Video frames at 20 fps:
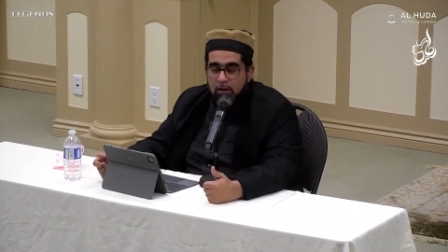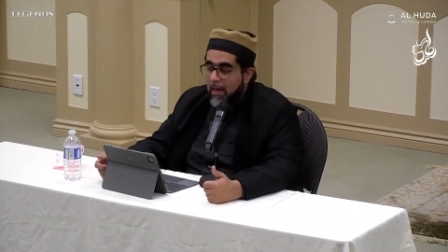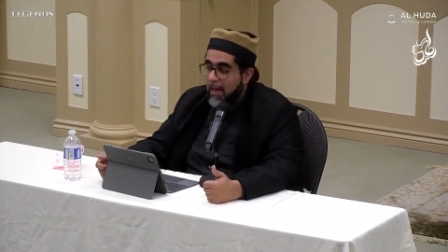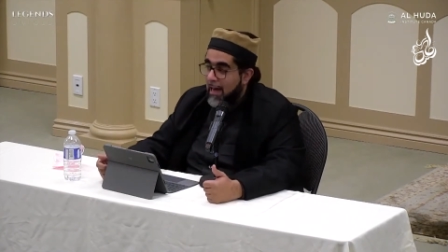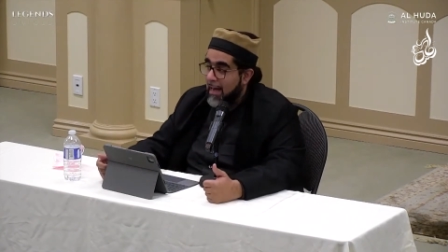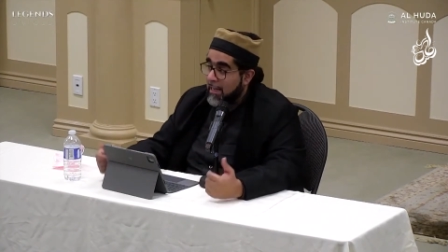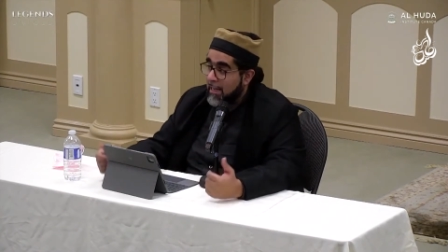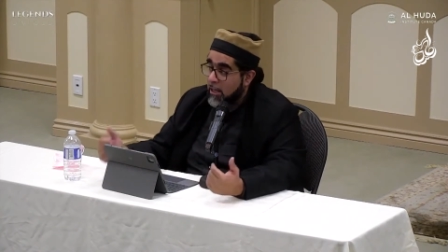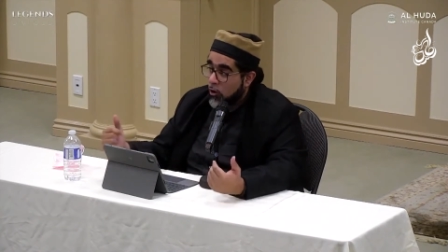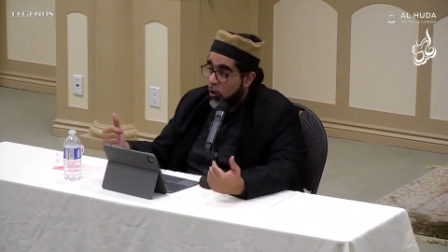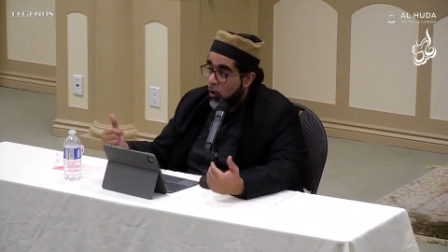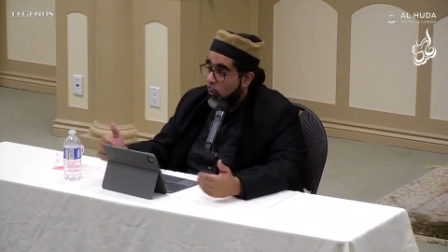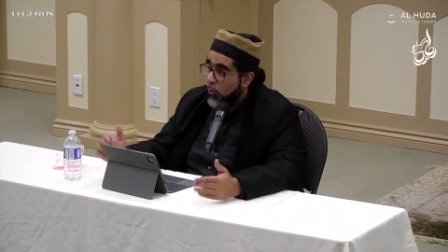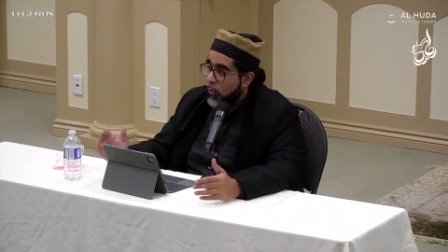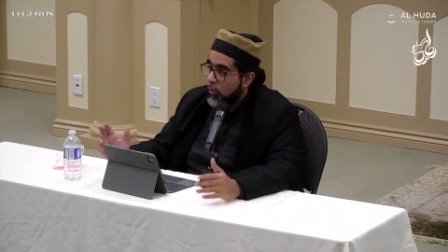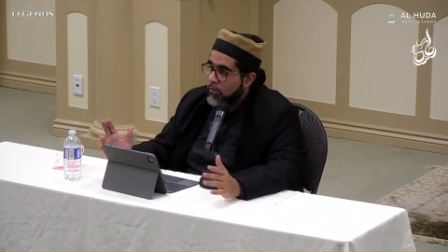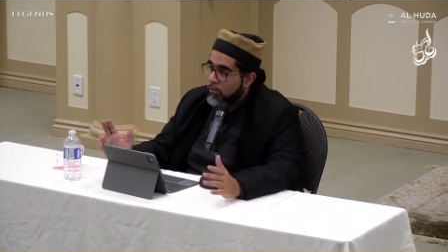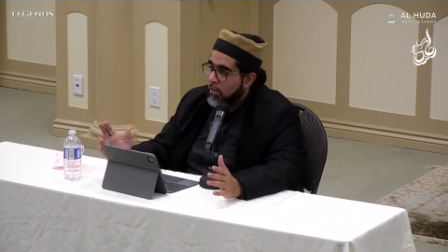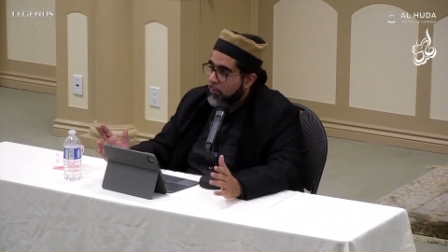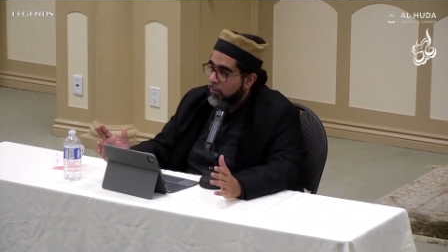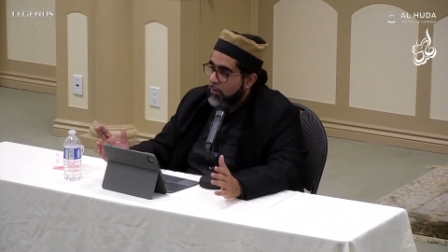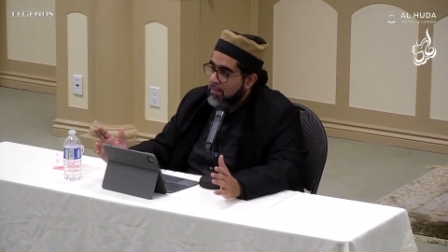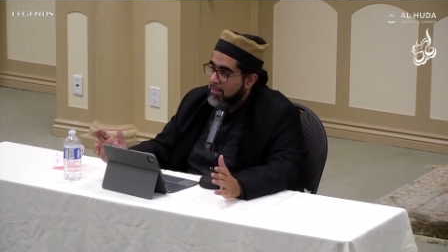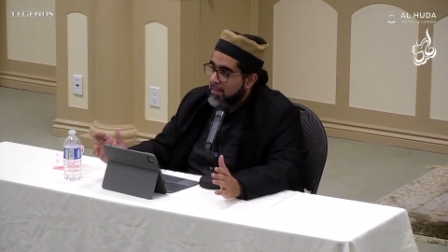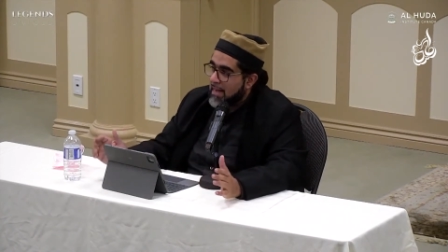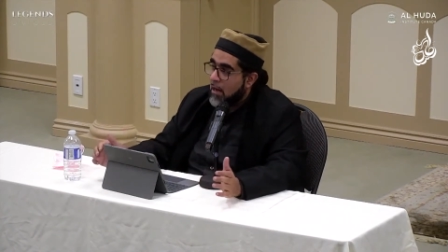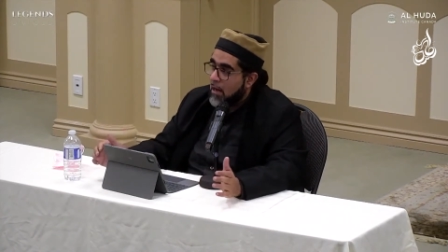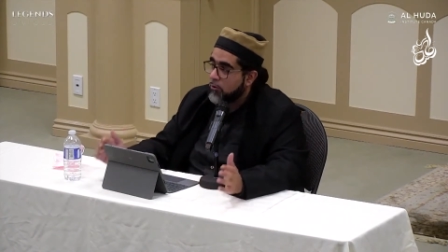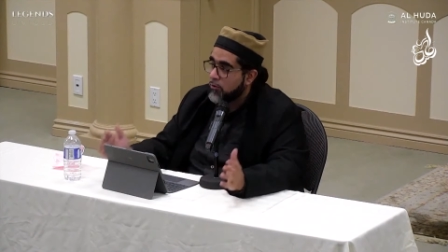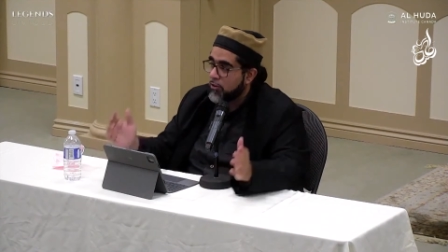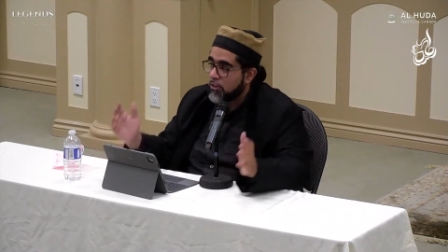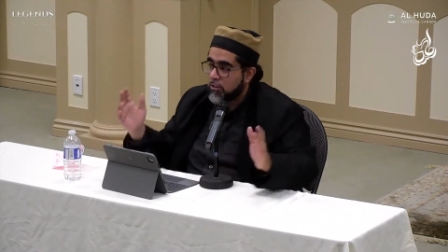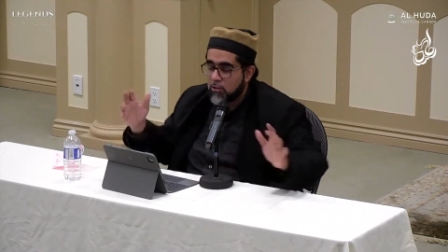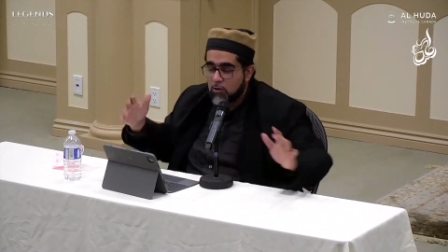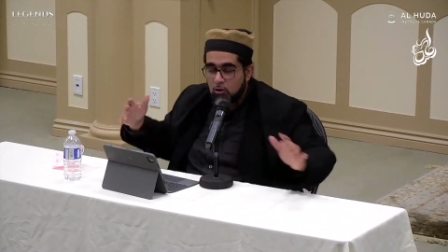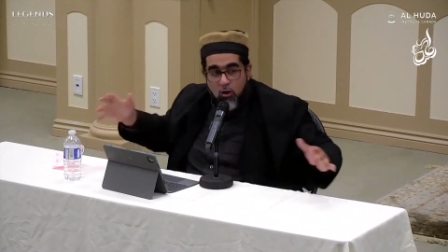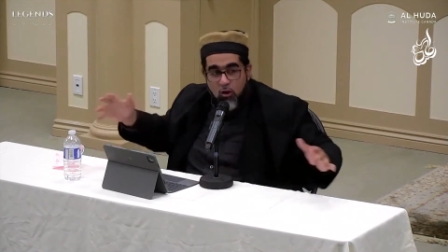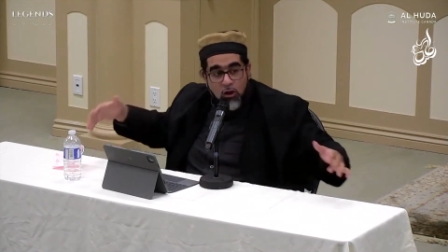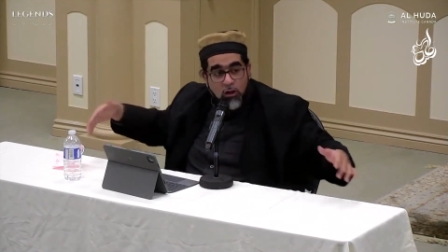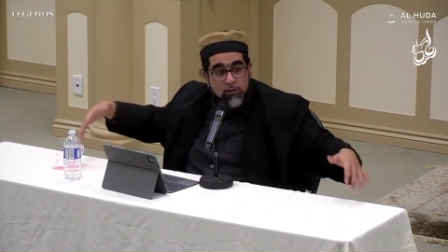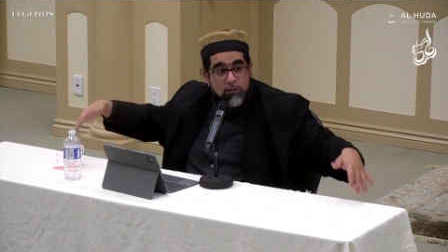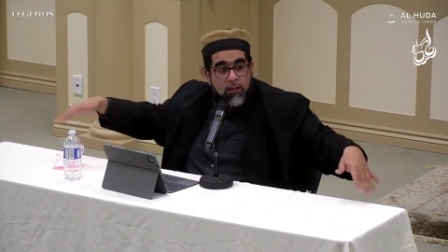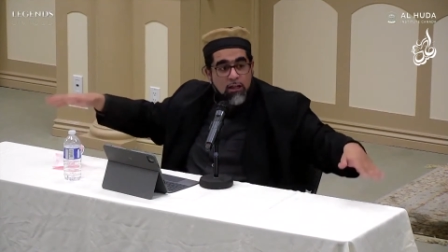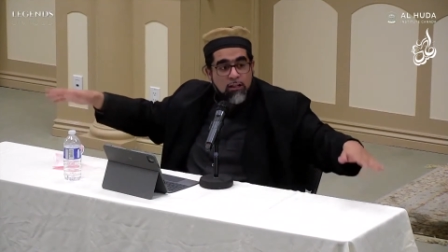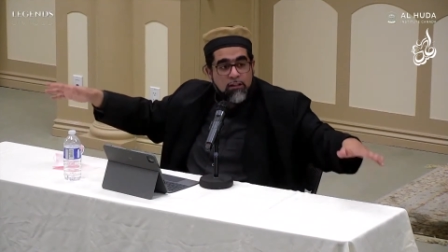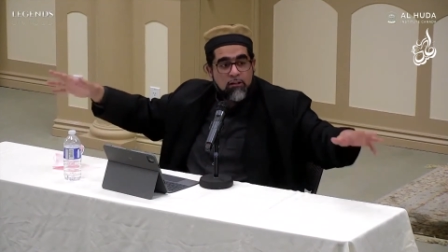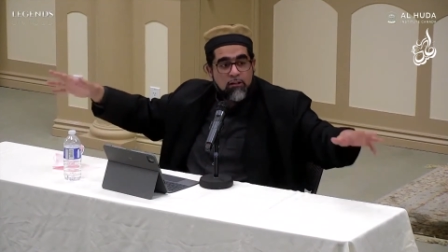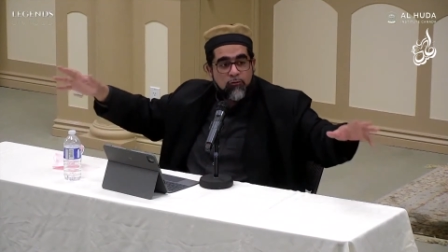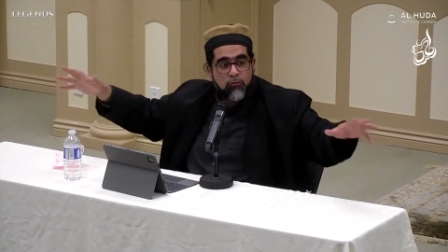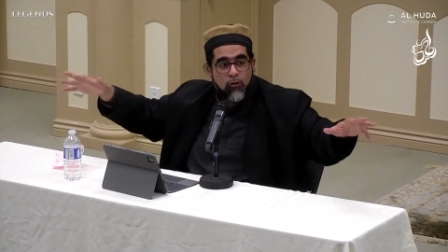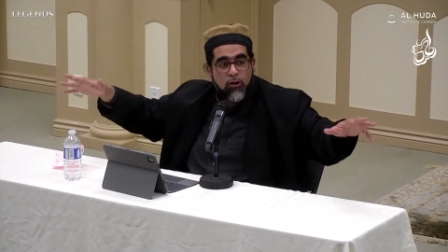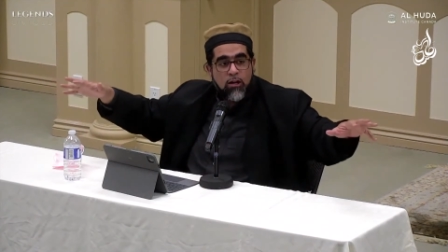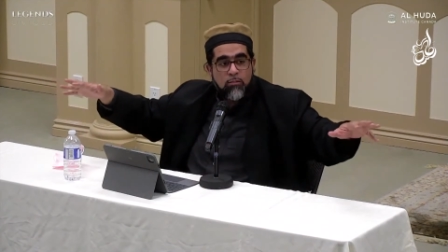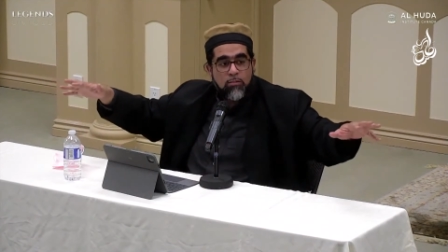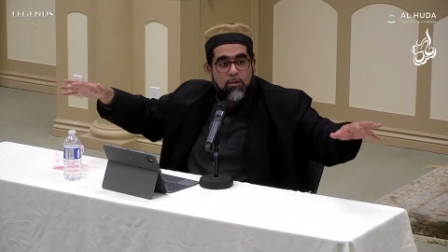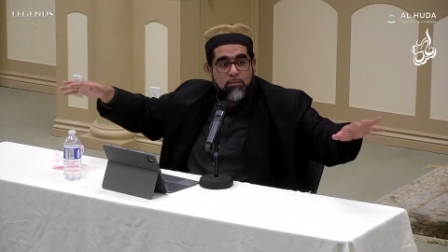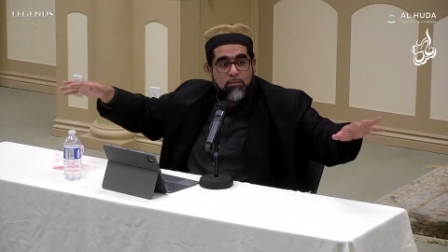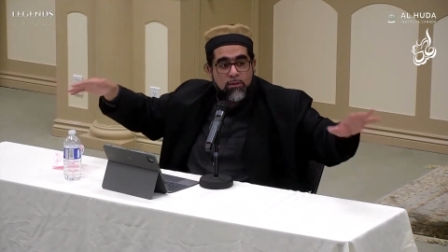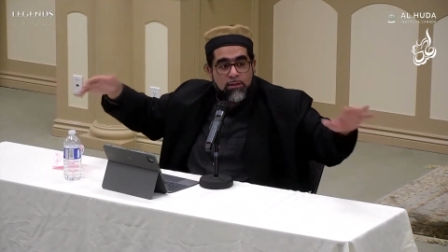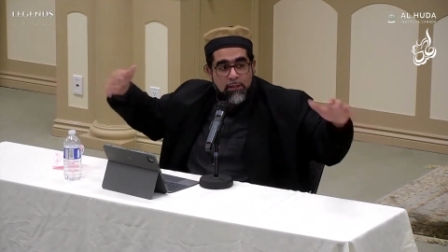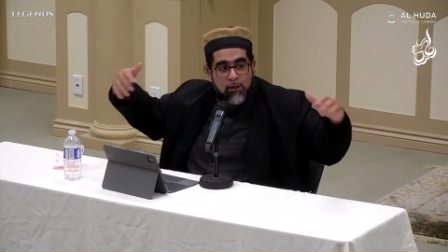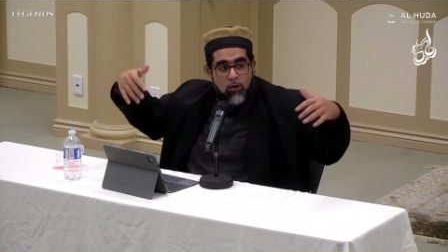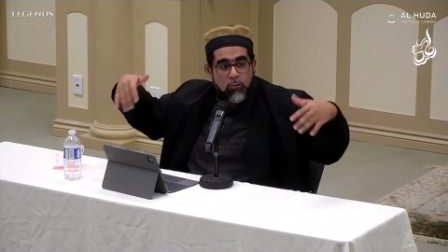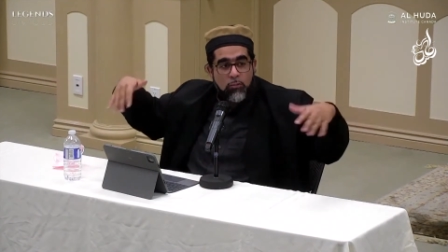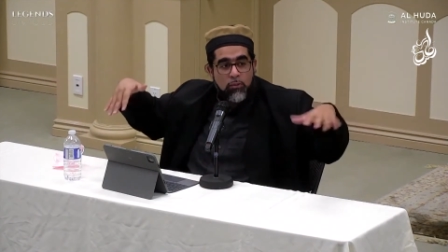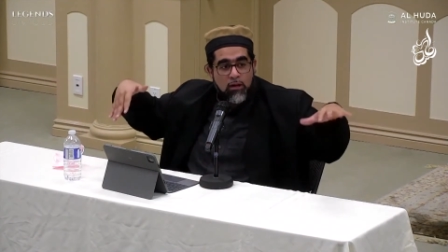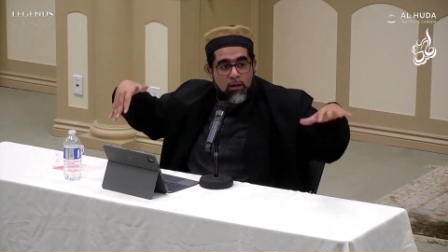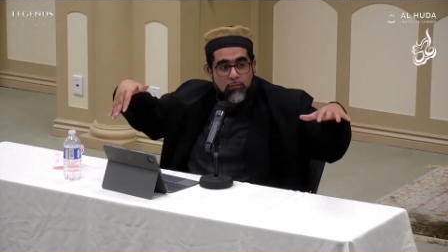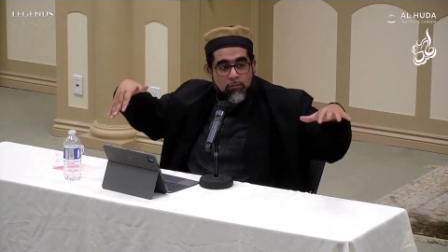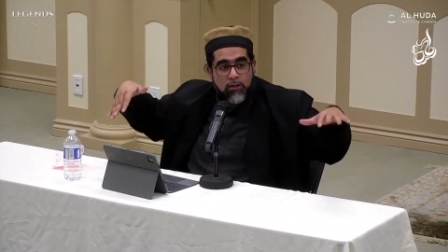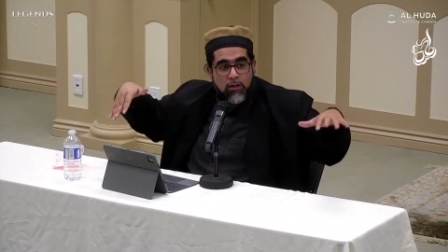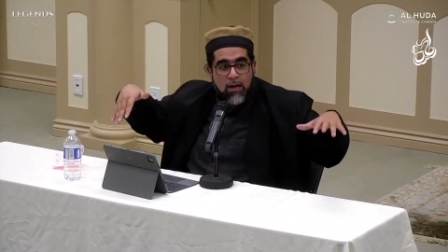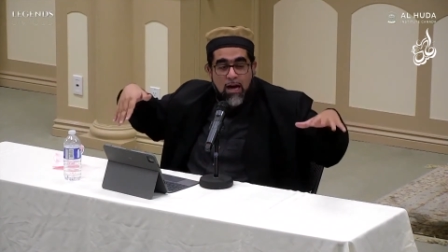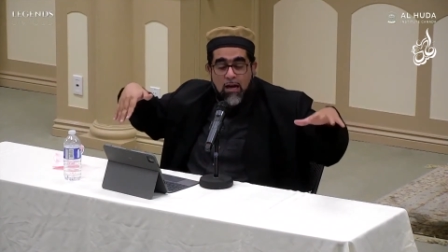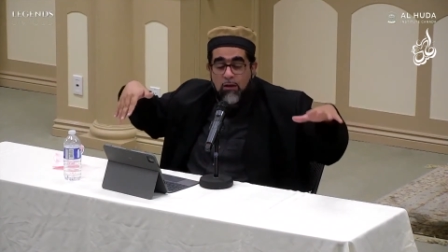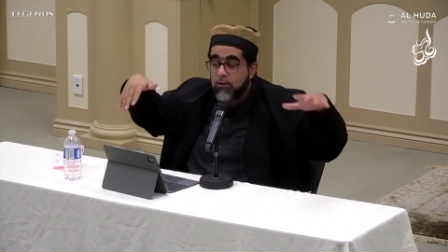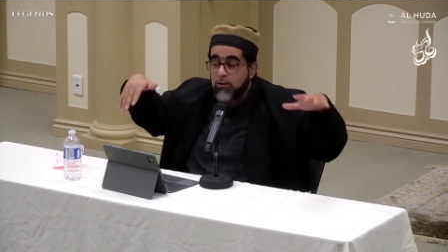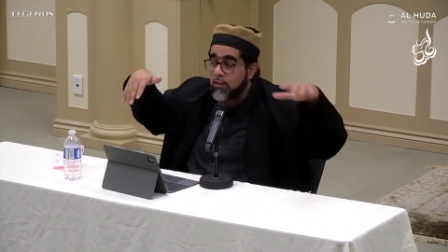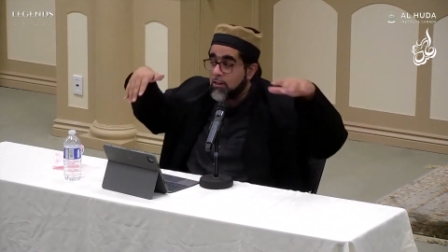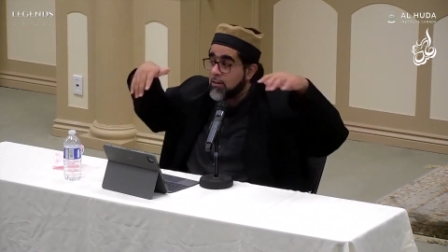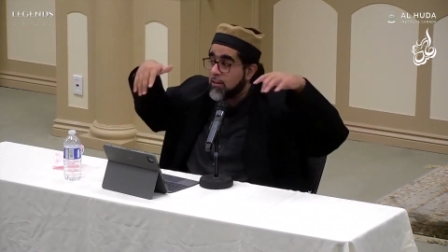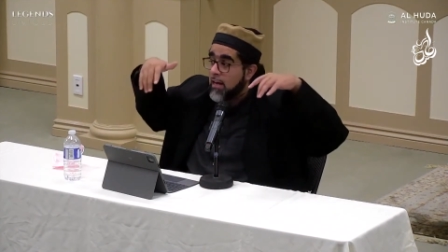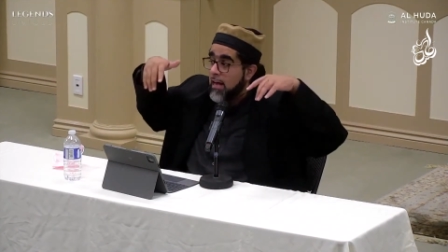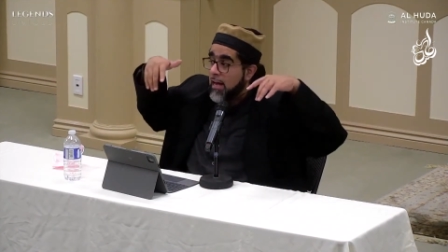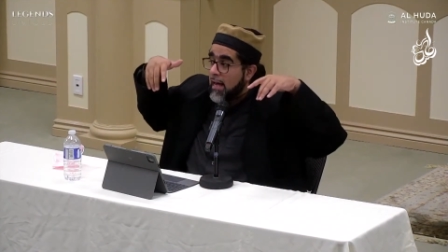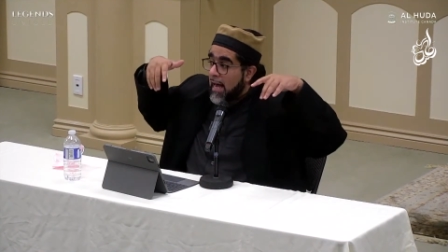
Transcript: and he opens up his houses and all the other 40 people they open up their houses